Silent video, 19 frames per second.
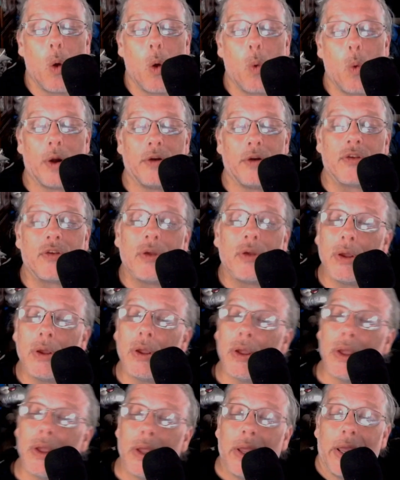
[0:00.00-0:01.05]
horns.
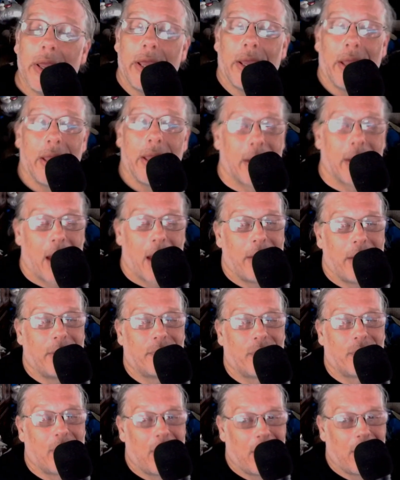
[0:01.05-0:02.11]
It kind
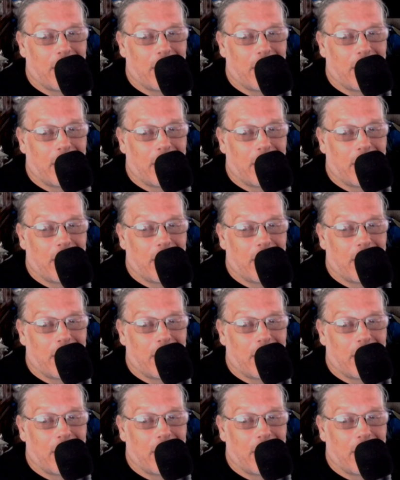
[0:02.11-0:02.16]
of